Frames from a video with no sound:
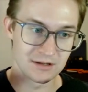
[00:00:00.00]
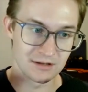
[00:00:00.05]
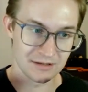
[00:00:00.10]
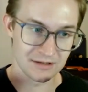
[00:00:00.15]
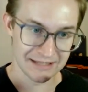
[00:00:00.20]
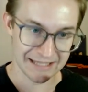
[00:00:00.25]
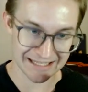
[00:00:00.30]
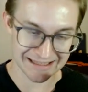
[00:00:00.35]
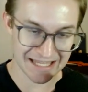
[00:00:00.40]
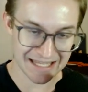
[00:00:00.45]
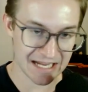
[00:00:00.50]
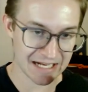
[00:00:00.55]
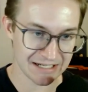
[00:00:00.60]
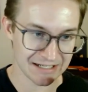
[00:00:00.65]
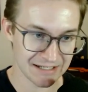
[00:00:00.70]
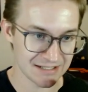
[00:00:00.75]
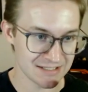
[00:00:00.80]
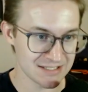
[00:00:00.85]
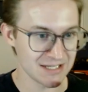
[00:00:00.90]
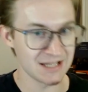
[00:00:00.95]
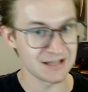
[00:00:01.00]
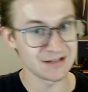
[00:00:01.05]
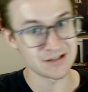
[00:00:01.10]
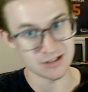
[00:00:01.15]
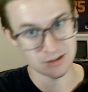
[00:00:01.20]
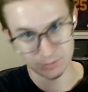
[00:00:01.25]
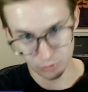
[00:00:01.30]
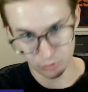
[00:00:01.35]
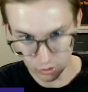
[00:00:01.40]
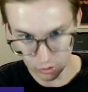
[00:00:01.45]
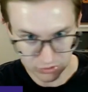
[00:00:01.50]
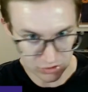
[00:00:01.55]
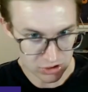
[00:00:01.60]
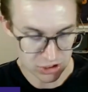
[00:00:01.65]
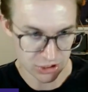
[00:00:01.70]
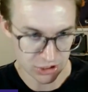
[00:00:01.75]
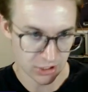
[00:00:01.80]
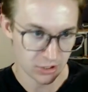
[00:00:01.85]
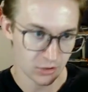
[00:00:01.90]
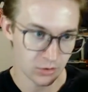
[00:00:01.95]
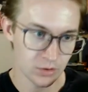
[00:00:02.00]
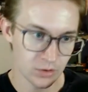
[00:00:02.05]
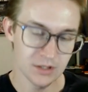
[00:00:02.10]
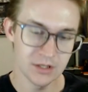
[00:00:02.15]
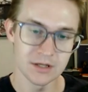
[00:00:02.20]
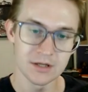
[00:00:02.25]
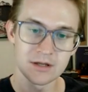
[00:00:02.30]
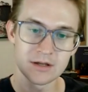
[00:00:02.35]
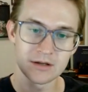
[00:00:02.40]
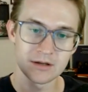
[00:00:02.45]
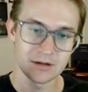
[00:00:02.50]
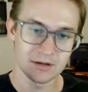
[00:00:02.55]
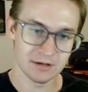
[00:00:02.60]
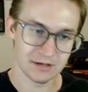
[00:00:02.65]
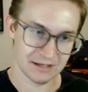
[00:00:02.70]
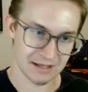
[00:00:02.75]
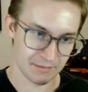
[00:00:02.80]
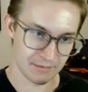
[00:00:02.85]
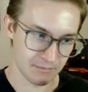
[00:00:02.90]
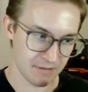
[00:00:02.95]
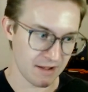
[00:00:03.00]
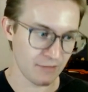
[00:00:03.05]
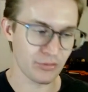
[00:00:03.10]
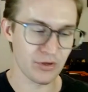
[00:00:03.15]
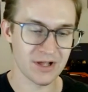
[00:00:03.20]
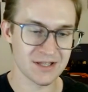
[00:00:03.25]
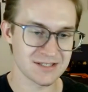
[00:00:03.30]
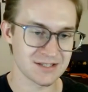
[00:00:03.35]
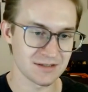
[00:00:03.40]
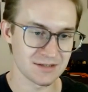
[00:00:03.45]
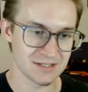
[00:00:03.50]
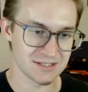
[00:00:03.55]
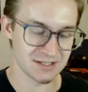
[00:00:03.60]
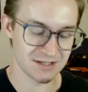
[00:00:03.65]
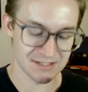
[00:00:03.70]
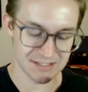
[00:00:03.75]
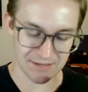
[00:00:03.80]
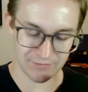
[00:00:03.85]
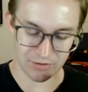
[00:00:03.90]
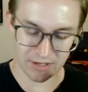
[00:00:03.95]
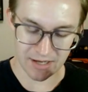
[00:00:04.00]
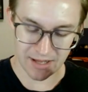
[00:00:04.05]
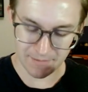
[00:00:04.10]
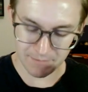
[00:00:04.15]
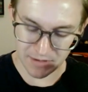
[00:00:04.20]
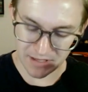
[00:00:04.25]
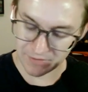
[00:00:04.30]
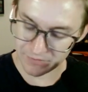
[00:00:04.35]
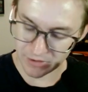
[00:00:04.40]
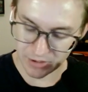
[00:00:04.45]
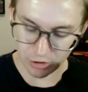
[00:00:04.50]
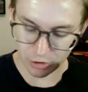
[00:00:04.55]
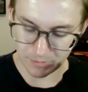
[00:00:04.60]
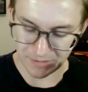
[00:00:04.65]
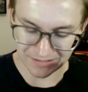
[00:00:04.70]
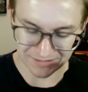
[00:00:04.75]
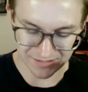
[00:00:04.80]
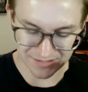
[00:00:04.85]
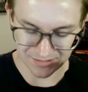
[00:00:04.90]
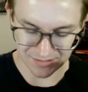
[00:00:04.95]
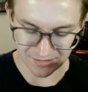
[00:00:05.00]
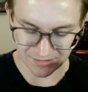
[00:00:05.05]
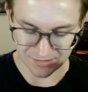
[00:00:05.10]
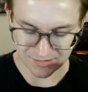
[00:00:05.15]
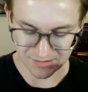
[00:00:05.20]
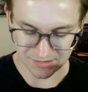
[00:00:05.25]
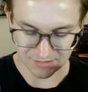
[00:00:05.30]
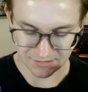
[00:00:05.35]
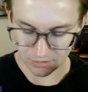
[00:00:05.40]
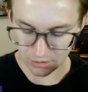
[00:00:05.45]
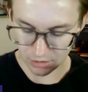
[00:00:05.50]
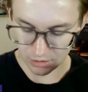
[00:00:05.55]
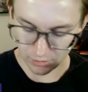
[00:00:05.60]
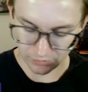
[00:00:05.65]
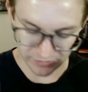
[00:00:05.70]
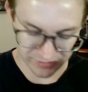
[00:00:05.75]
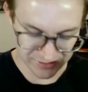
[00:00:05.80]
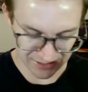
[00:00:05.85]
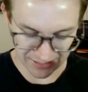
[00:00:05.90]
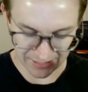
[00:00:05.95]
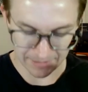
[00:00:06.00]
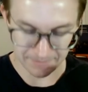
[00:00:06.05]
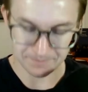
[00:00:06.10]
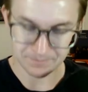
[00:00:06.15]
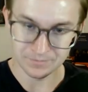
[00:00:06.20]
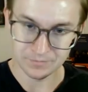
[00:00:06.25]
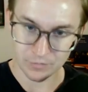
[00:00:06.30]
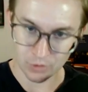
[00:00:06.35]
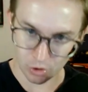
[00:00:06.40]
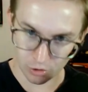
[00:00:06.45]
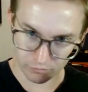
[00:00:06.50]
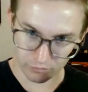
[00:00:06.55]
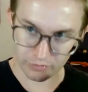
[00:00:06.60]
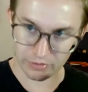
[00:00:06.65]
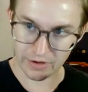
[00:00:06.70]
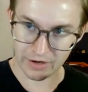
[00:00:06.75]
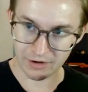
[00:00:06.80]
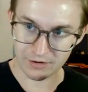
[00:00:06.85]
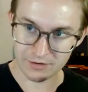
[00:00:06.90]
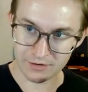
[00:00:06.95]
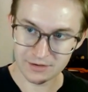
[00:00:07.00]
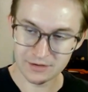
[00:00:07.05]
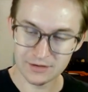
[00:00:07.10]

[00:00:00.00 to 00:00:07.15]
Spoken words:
Get that content, support the show, get my thoughts on the Suns every day, be in the know about the Suns all the time over there.